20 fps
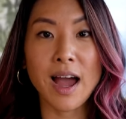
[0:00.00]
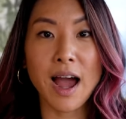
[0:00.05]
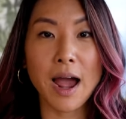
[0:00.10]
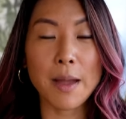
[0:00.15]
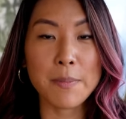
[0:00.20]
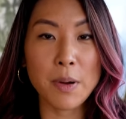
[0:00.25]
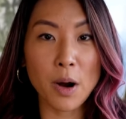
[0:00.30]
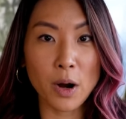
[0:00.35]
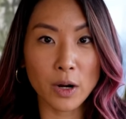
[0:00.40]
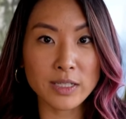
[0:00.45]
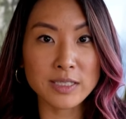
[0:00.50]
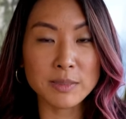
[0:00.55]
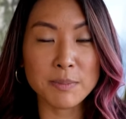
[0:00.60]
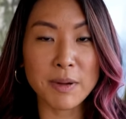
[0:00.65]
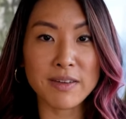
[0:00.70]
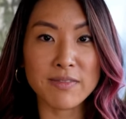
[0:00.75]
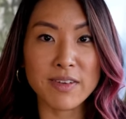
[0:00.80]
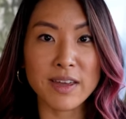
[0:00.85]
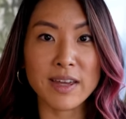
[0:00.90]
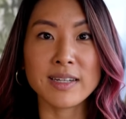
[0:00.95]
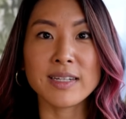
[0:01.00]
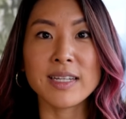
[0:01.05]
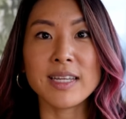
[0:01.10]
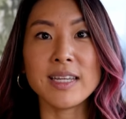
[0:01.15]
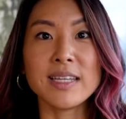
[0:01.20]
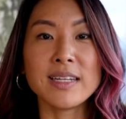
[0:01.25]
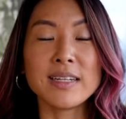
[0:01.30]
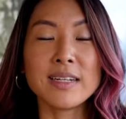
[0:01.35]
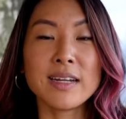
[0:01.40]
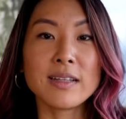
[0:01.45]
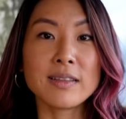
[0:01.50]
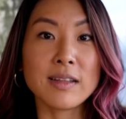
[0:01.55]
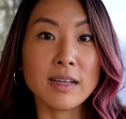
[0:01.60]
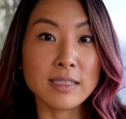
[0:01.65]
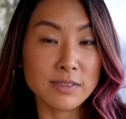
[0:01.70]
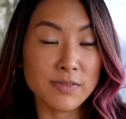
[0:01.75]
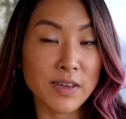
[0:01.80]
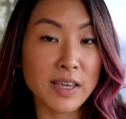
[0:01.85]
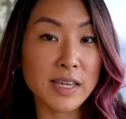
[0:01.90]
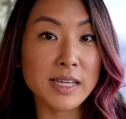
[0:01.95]
I parked my van in
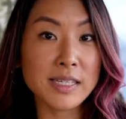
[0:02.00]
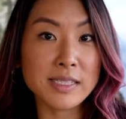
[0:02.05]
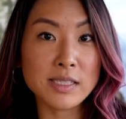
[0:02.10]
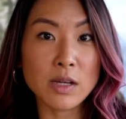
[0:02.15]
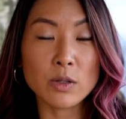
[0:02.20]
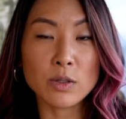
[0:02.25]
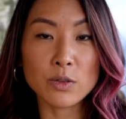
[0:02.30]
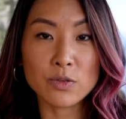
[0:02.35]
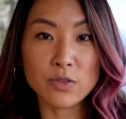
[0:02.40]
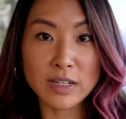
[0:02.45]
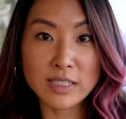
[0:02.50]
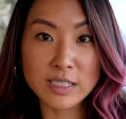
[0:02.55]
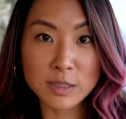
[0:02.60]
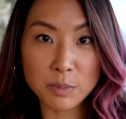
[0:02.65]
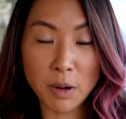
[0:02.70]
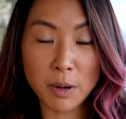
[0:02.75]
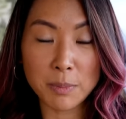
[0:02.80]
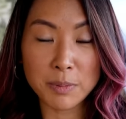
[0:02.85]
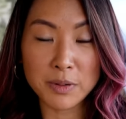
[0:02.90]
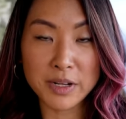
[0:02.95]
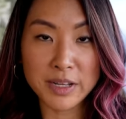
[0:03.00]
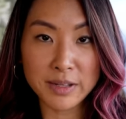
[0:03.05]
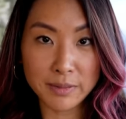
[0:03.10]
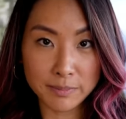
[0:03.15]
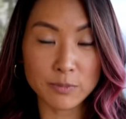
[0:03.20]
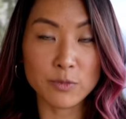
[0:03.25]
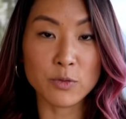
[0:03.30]
Las Vegas on a friend's property